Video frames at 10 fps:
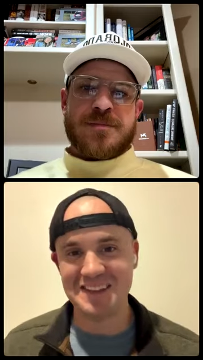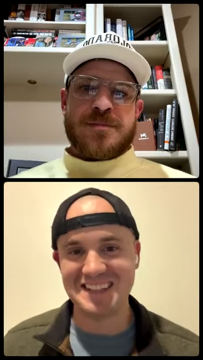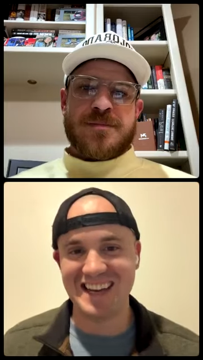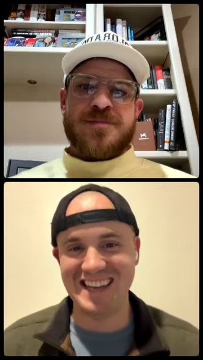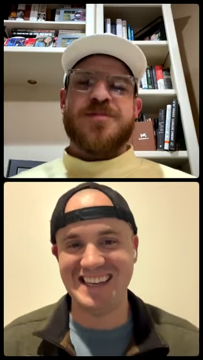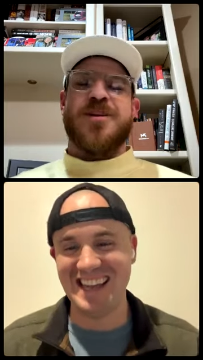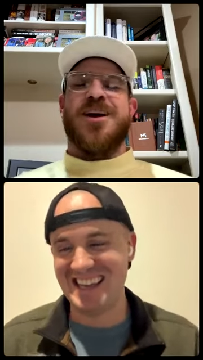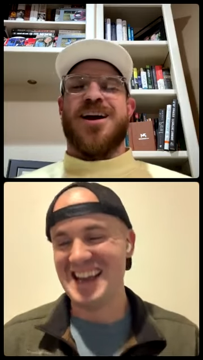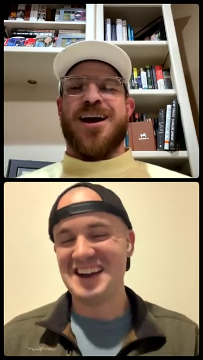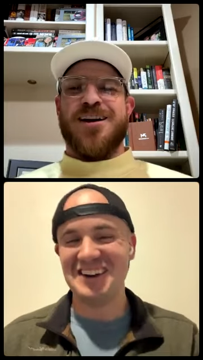Speaker 1: Satan."
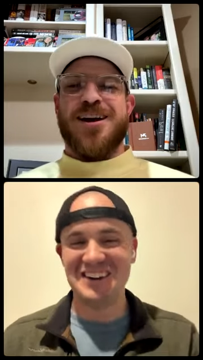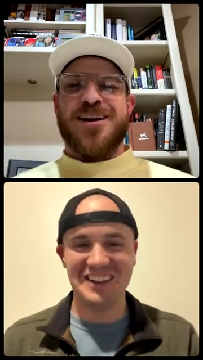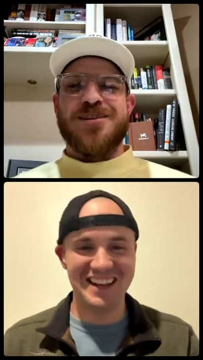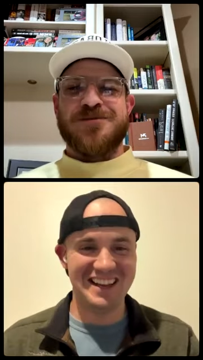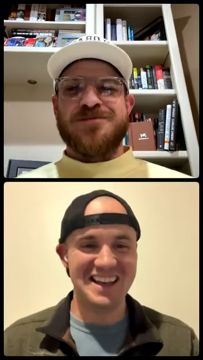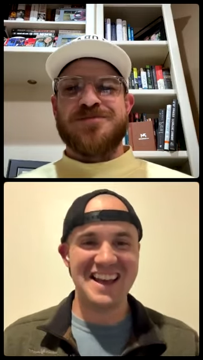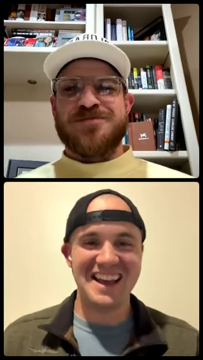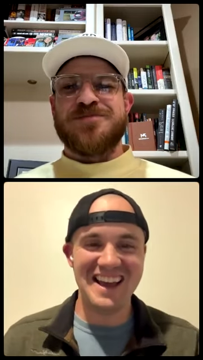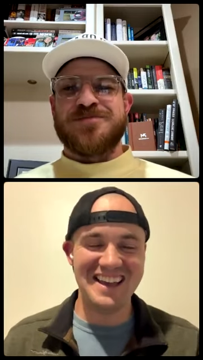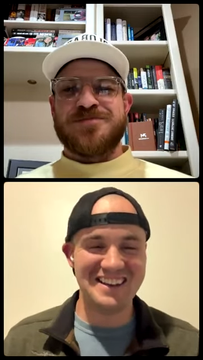Yeah, yeah.
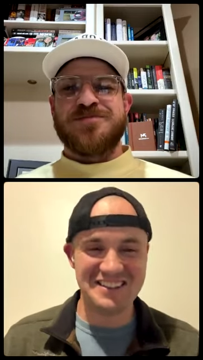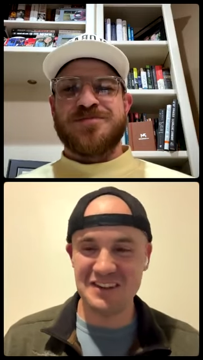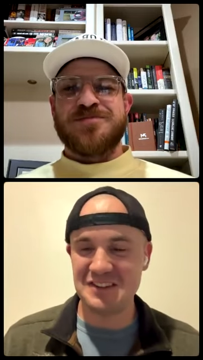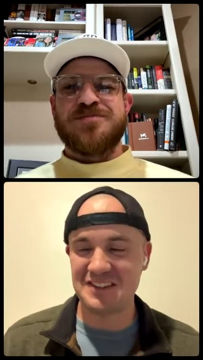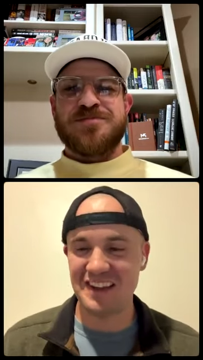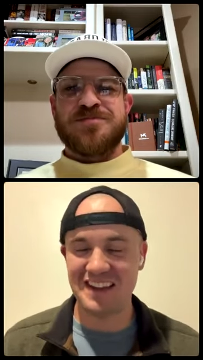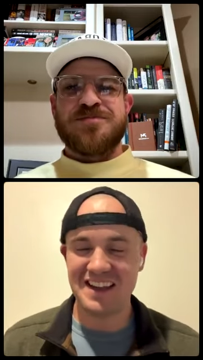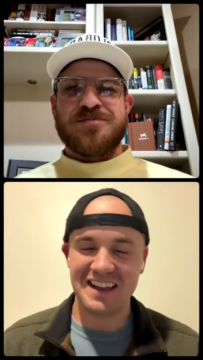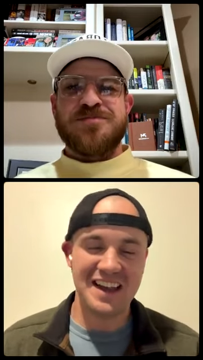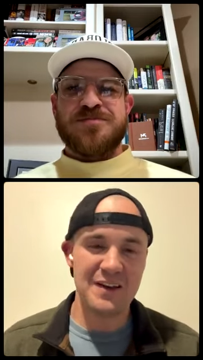and so it's like
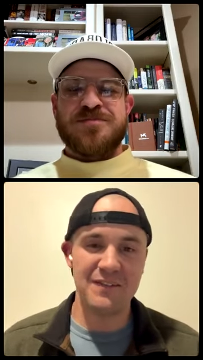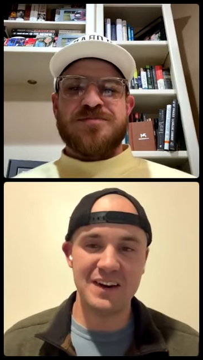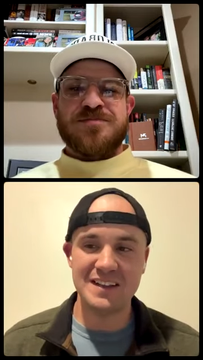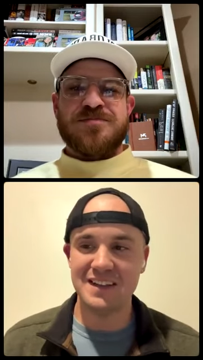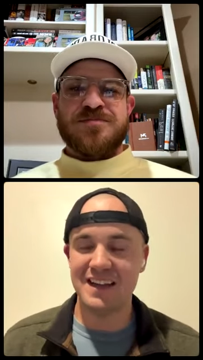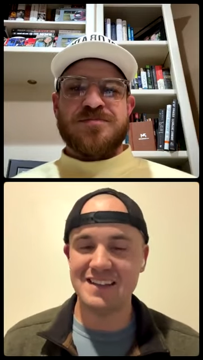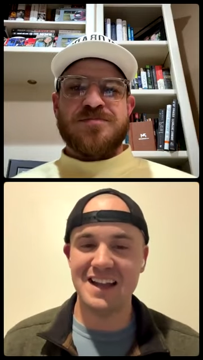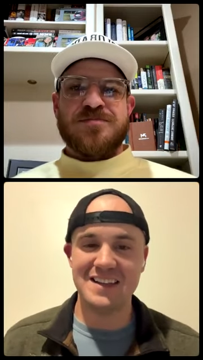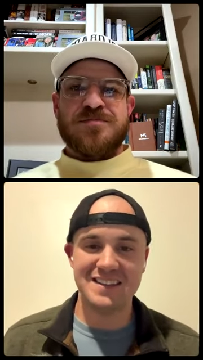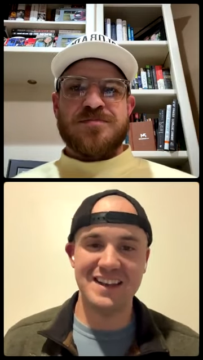kind of funny. It's like he's
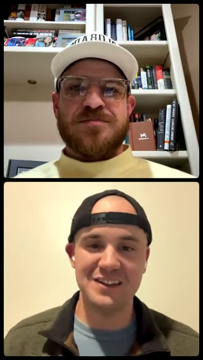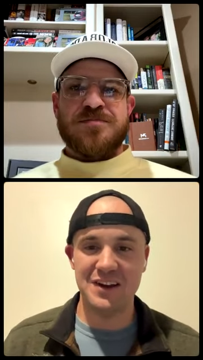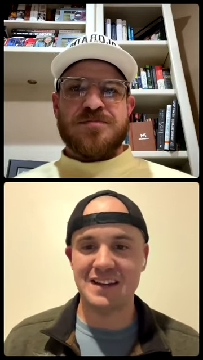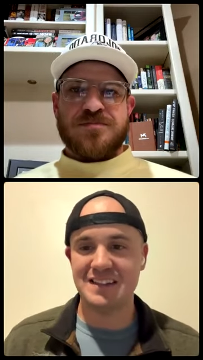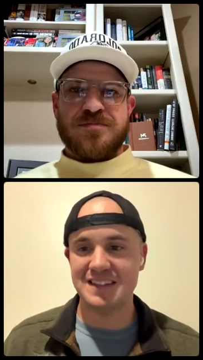not saying you're actually